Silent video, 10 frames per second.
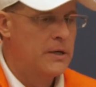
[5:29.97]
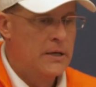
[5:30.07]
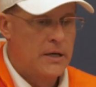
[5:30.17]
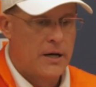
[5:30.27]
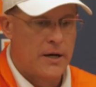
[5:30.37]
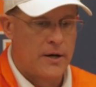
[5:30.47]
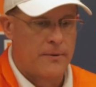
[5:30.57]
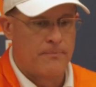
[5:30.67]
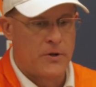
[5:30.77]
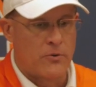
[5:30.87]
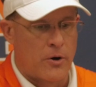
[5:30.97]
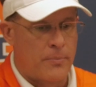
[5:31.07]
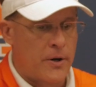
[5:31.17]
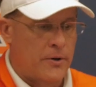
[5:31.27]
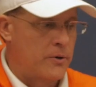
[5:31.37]
You know, our
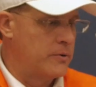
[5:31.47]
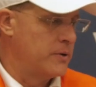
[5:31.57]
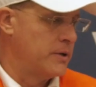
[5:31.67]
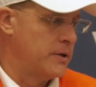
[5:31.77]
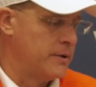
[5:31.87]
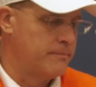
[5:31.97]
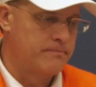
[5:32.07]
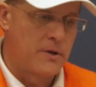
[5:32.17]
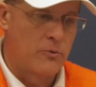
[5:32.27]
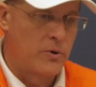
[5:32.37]
punter, you know,